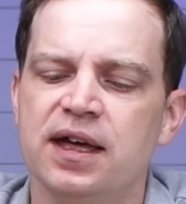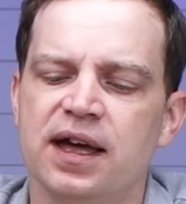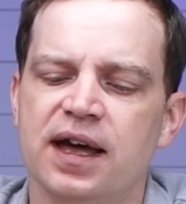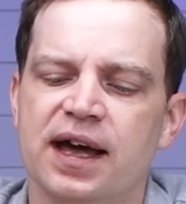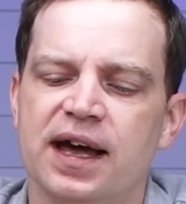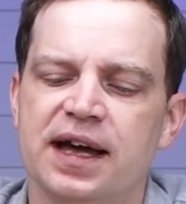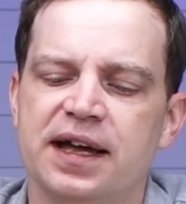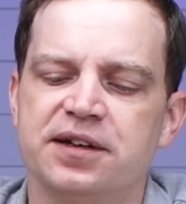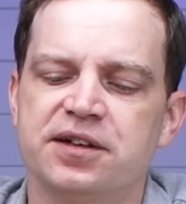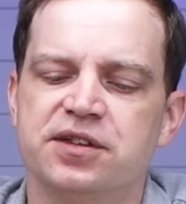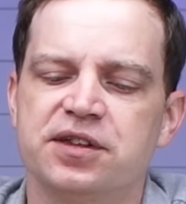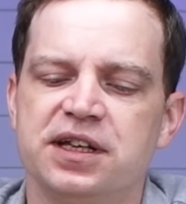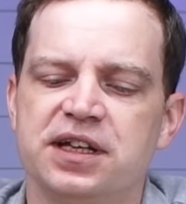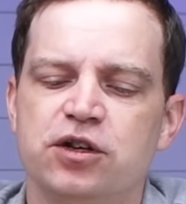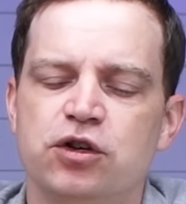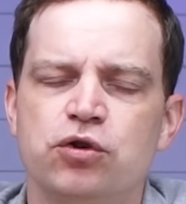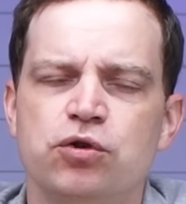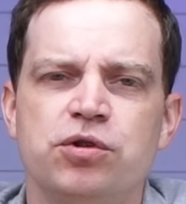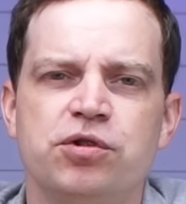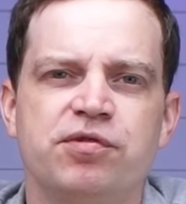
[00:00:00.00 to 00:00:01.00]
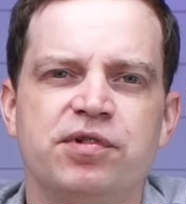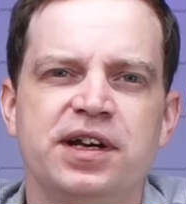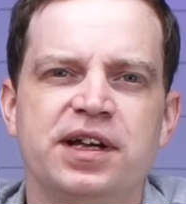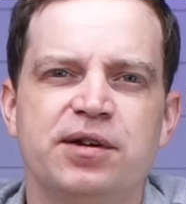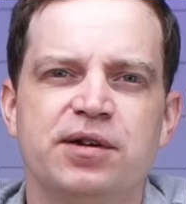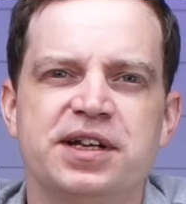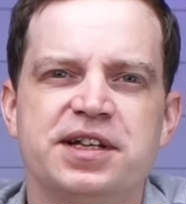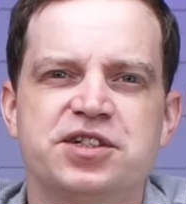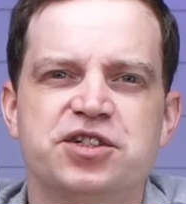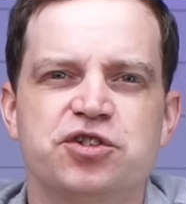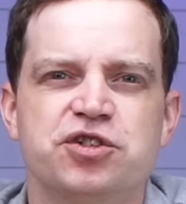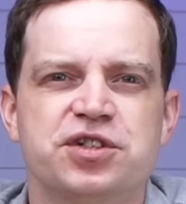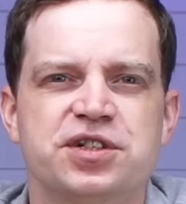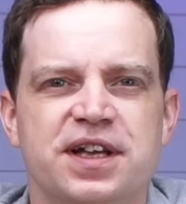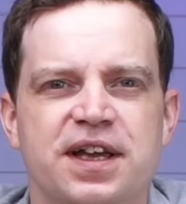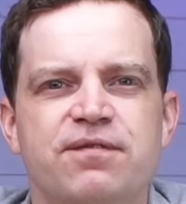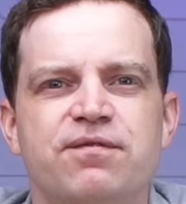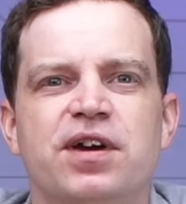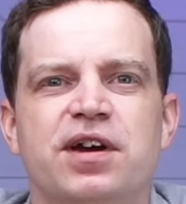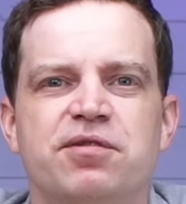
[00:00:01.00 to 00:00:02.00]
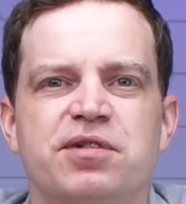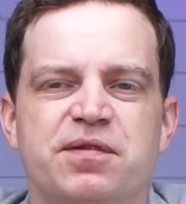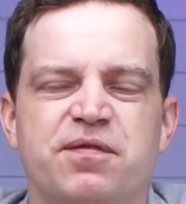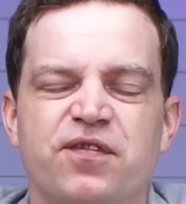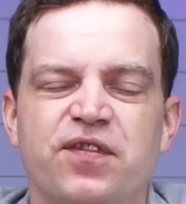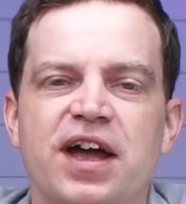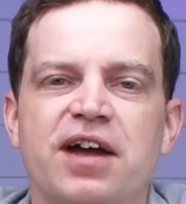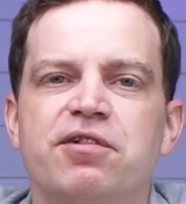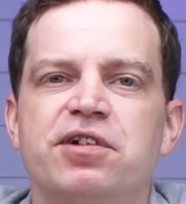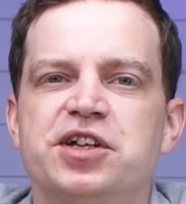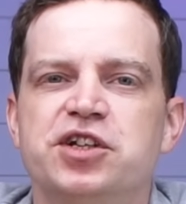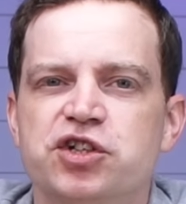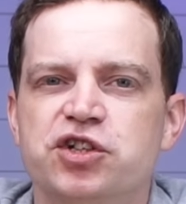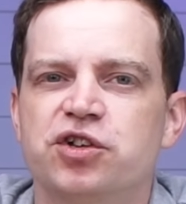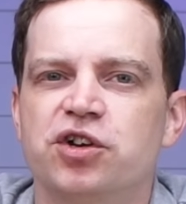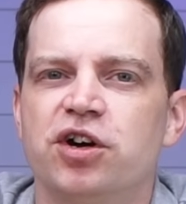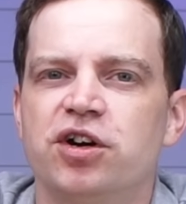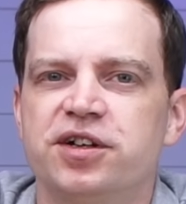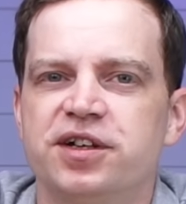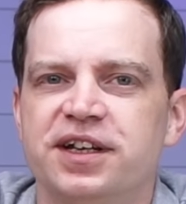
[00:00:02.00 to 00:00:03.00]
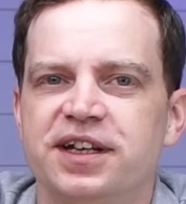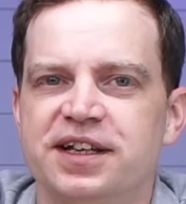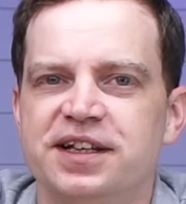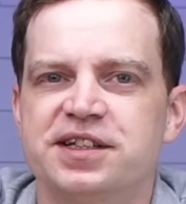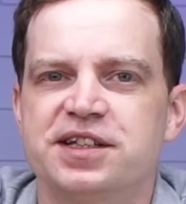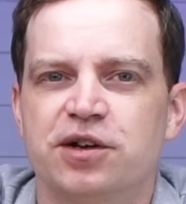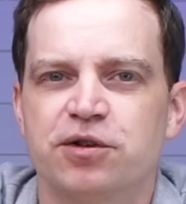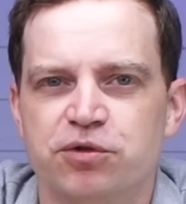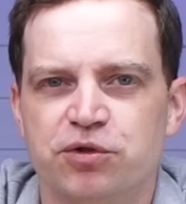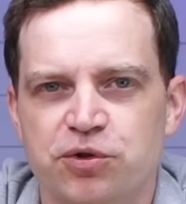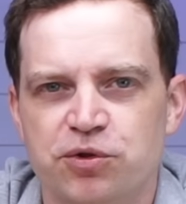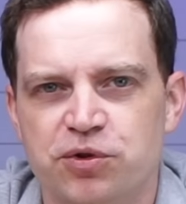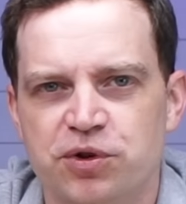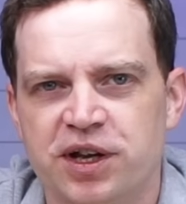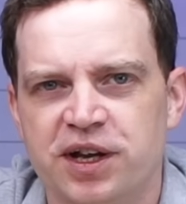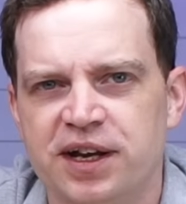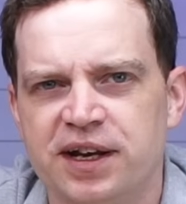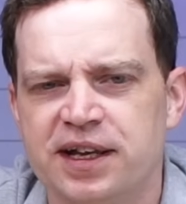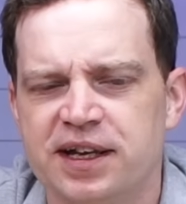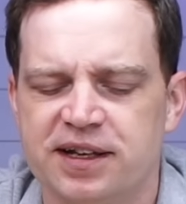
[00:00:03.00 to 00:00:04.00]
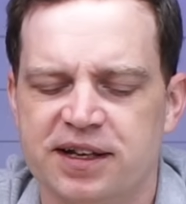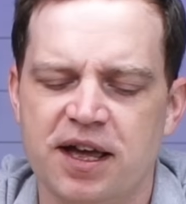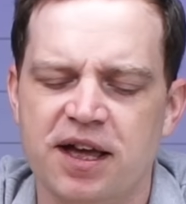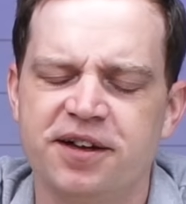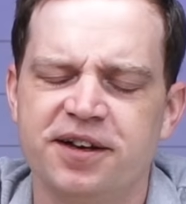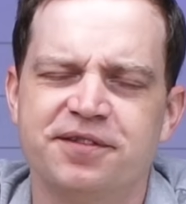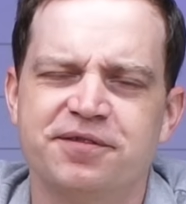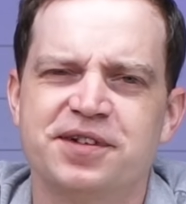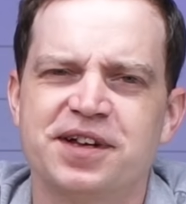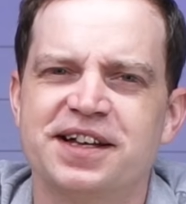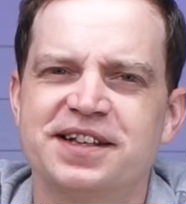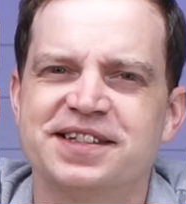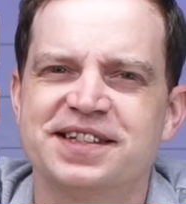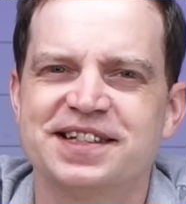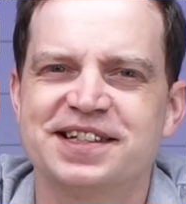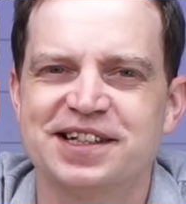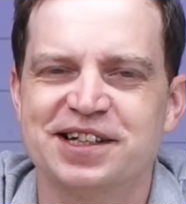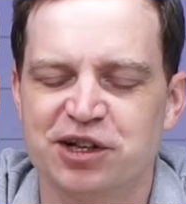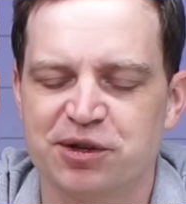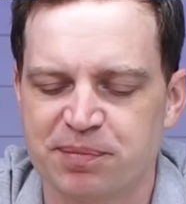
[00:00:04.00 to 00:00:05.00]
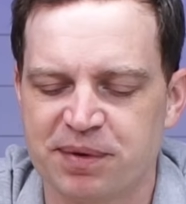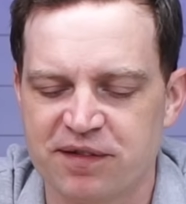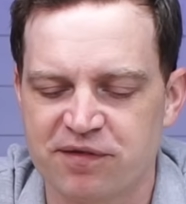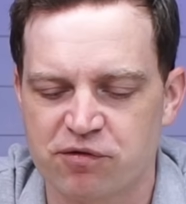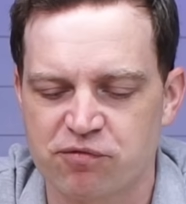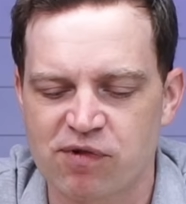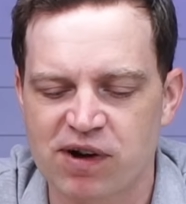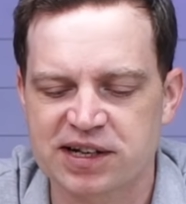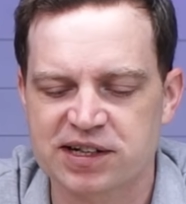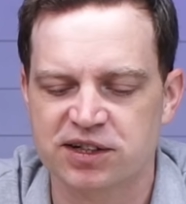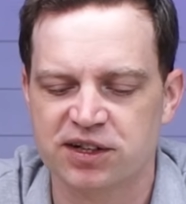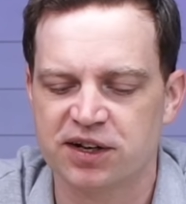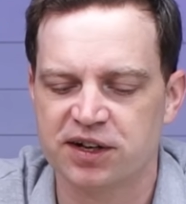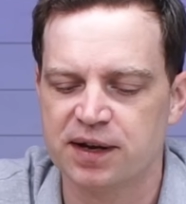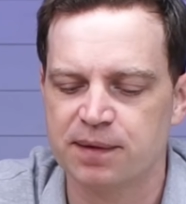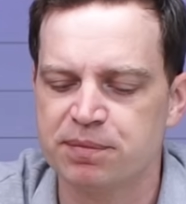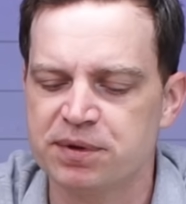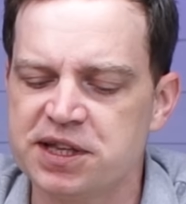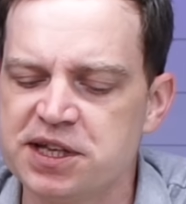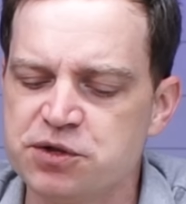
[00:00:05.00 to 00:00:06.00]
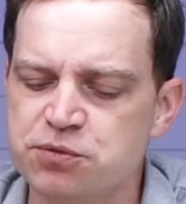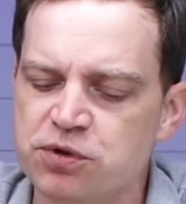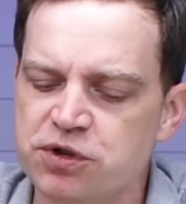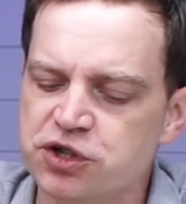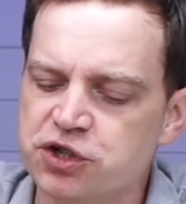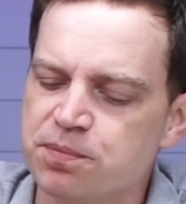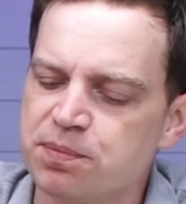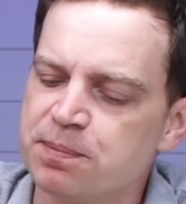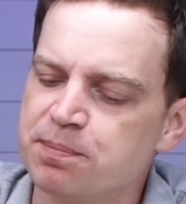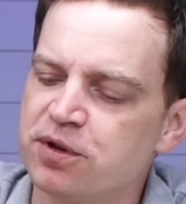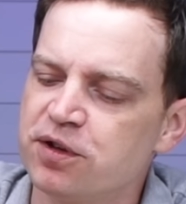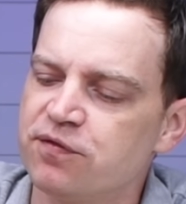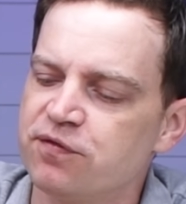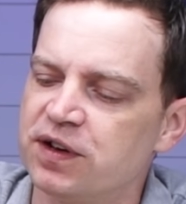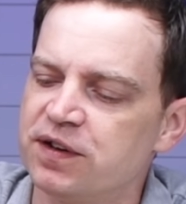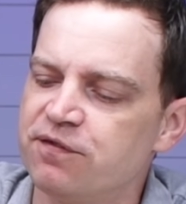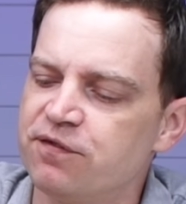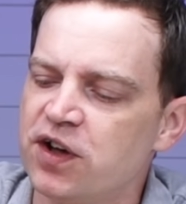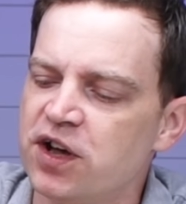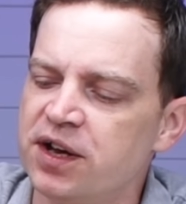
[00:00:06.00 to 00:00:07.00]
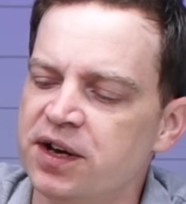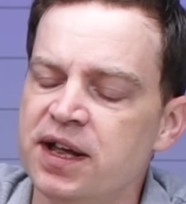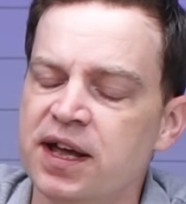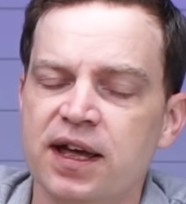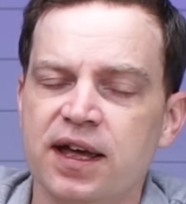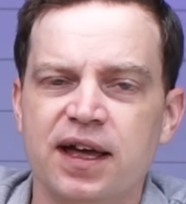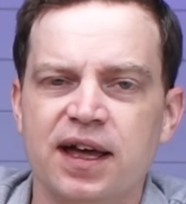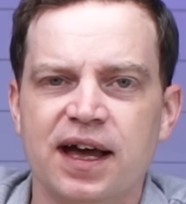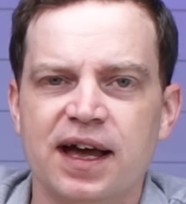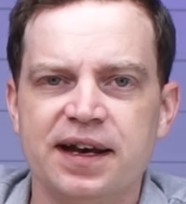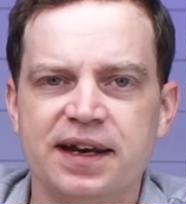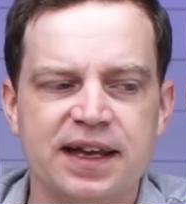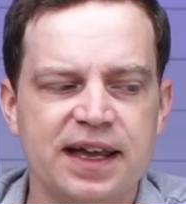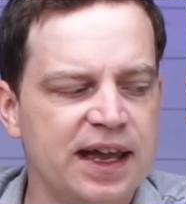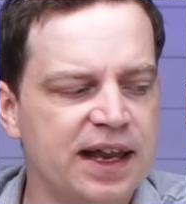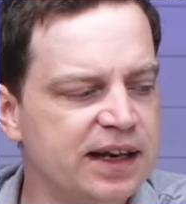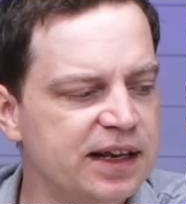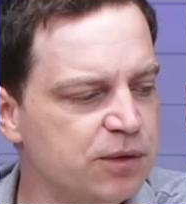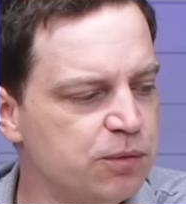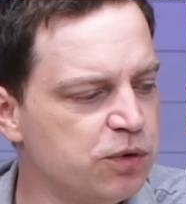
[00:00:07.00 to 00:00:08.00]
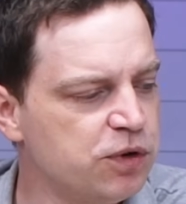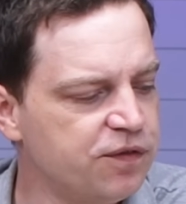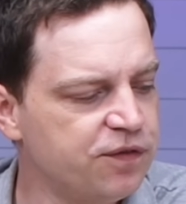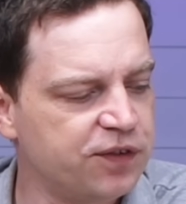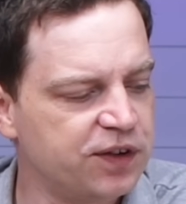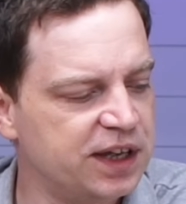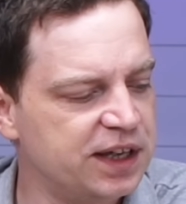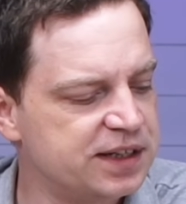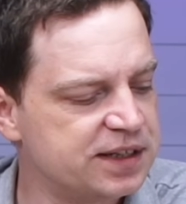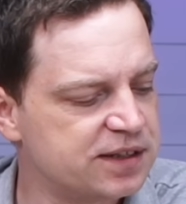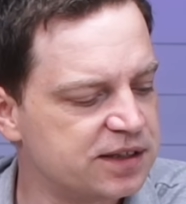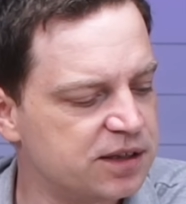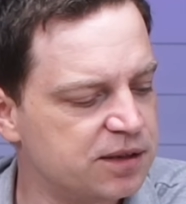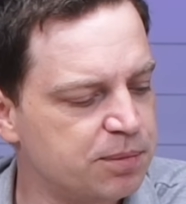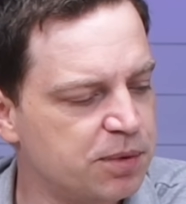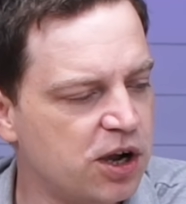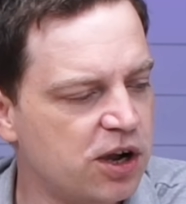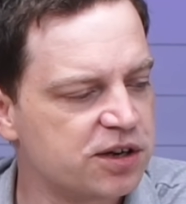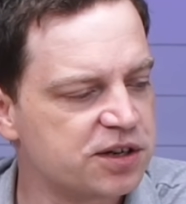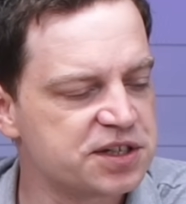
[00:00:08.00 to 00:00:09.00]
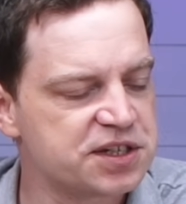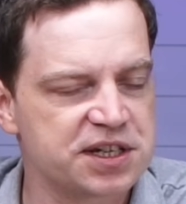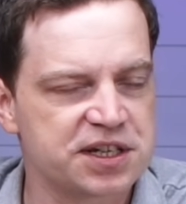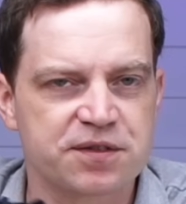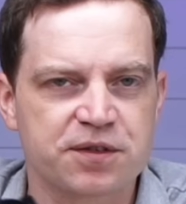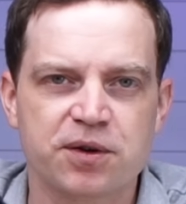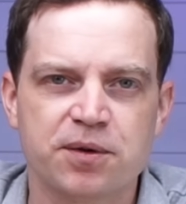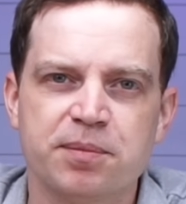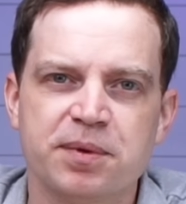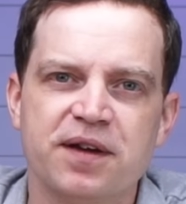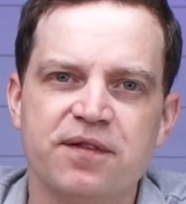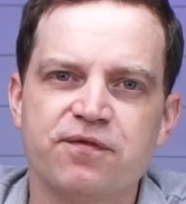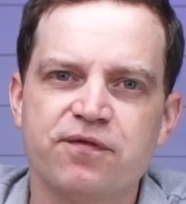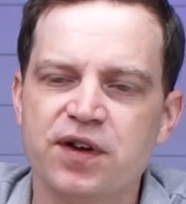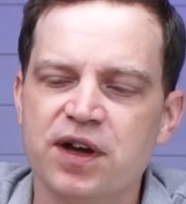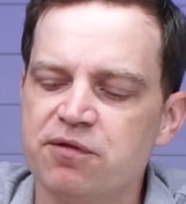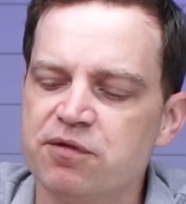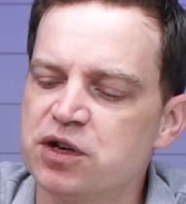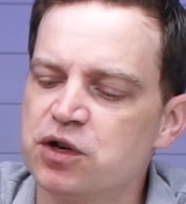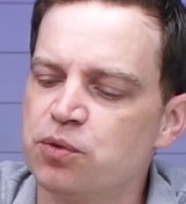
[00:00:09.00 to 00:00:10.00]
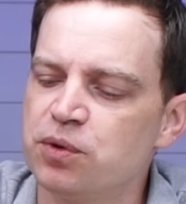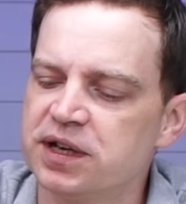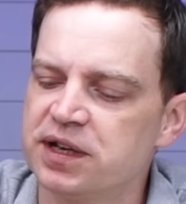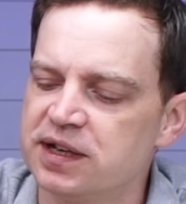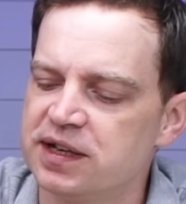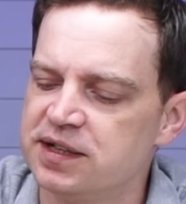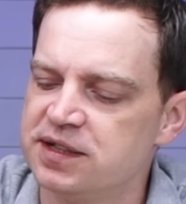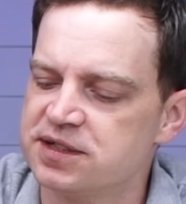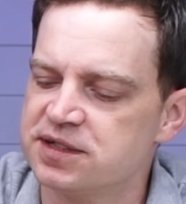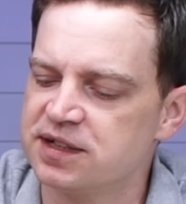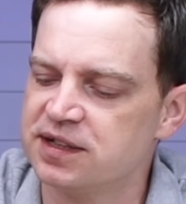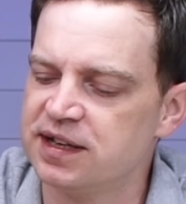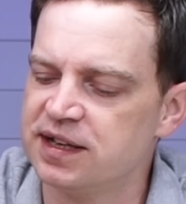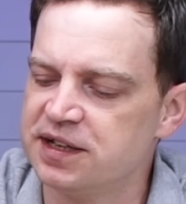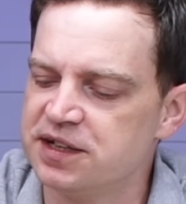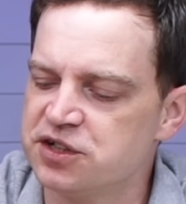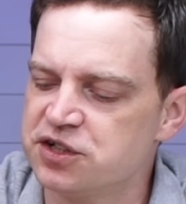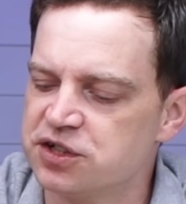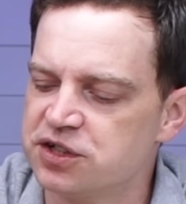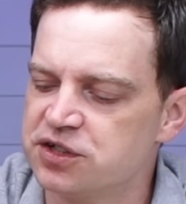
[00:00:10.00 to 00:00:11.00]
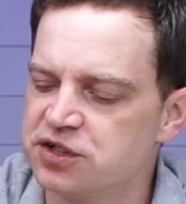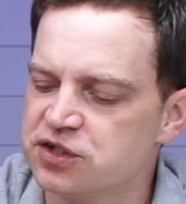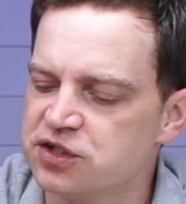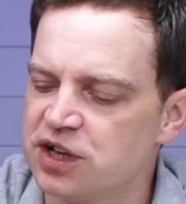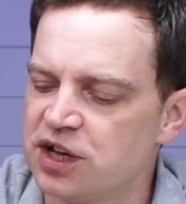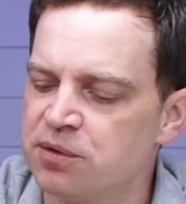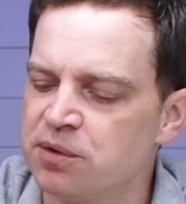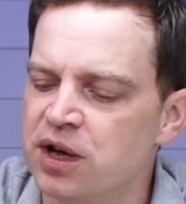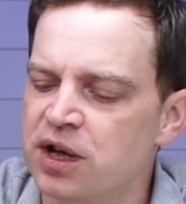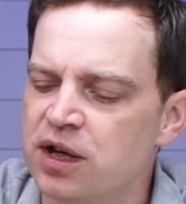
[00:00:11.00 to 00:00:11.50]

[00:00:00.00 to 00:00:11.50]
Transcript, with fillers: and the cooler in it is just a very, very stock Intel cooler, and it kind of does this little bit of a rattle on it, but this one should be perfectly fine. And again, it will fit into the box. It's going to be a very quick installation, so